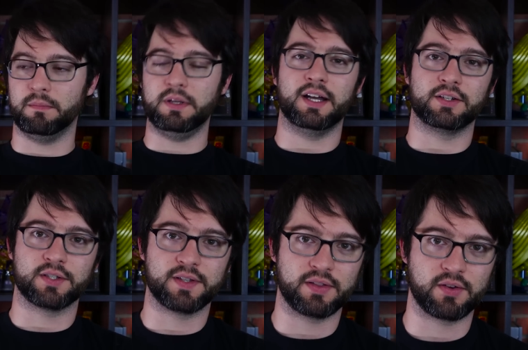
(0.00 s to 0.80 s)
But not
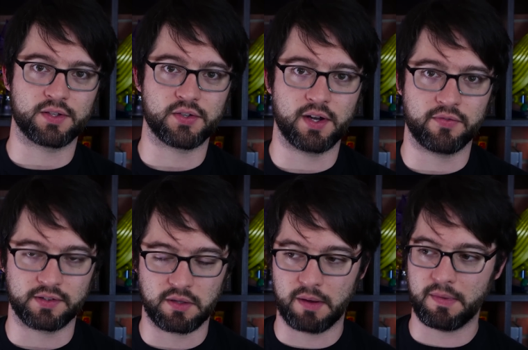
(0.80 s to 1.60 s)
just that, they're also
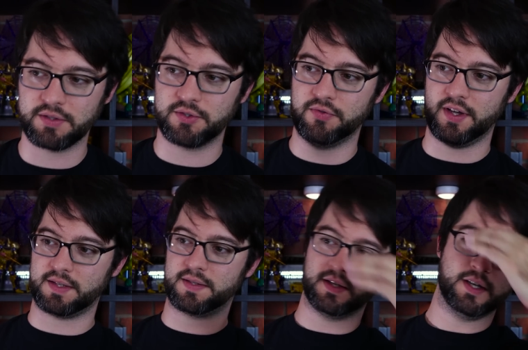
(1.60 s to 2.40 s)
unaffected by monster
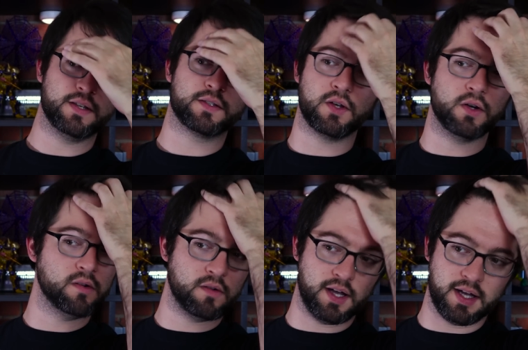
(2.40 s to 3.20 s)
effects,
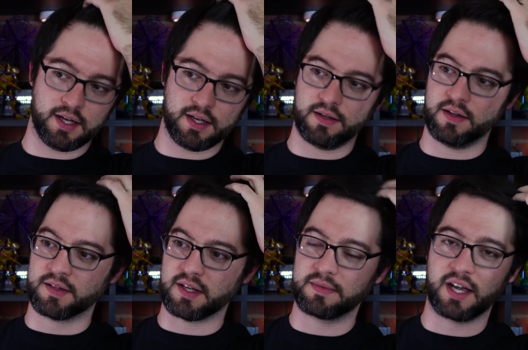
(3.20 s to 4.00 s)
so
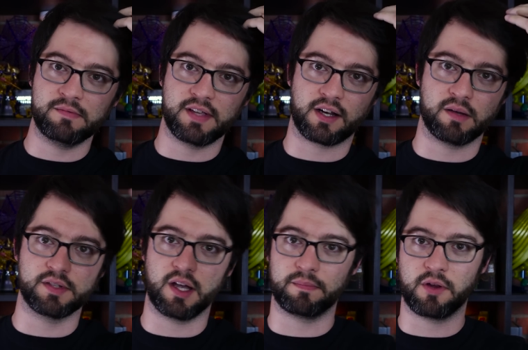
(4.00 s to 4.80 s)
sometimes that
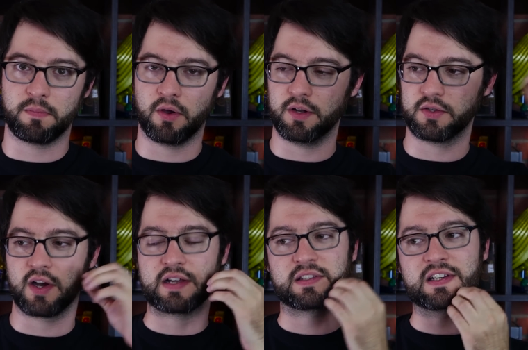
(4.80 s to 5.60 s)
comes up, your opponent
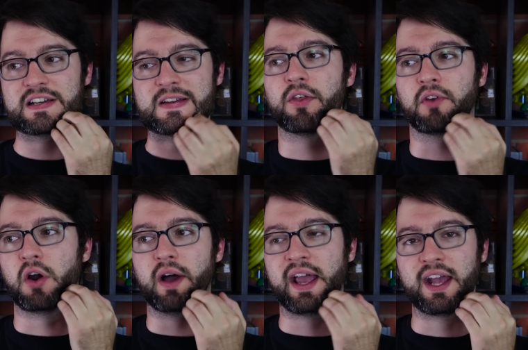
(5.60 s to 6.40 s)
tries to
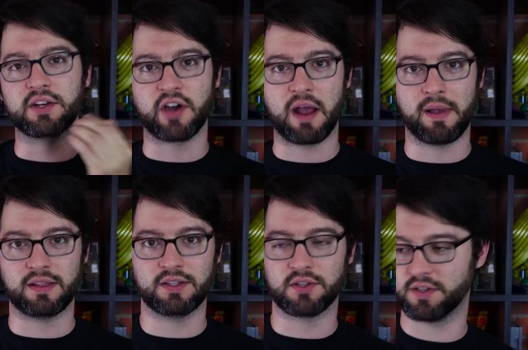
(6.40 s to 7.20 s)
throw a hand trap
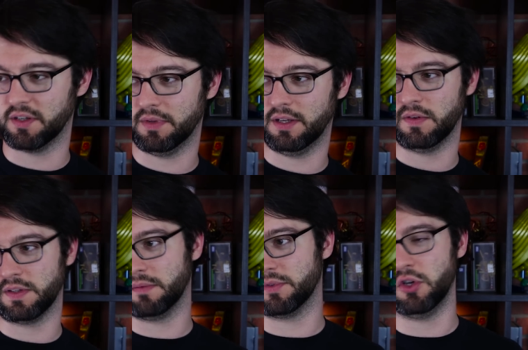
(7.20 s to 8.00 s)
at these or something for
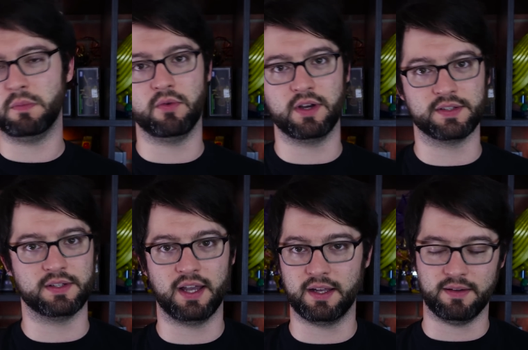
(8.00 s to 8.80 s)
some stupid
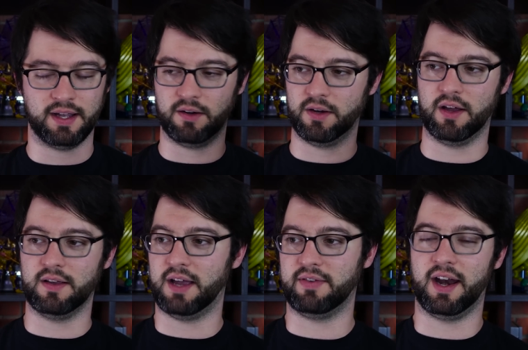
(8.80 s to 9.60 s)
reason, I don't know,
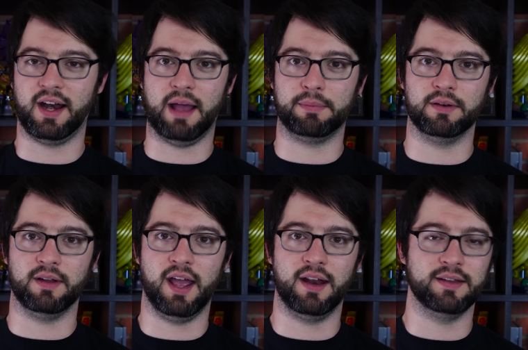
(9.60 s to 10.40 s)
I've had it
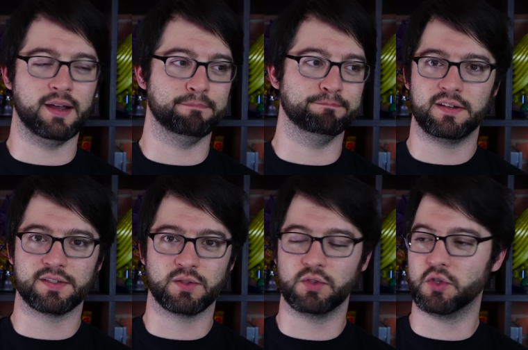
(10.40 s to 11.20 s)
happen, and
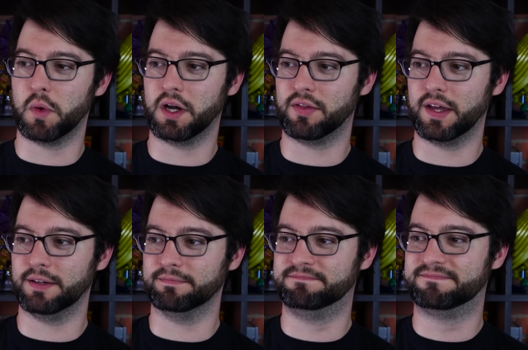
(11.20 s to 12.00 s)
doesn't do
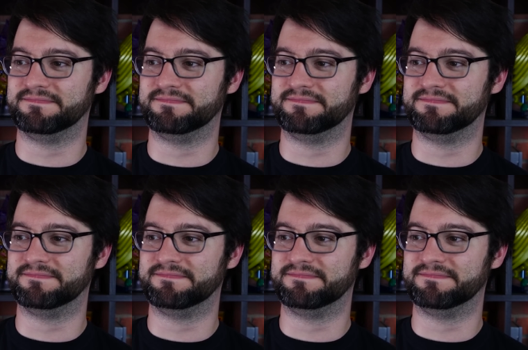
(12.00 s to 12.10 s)
anything.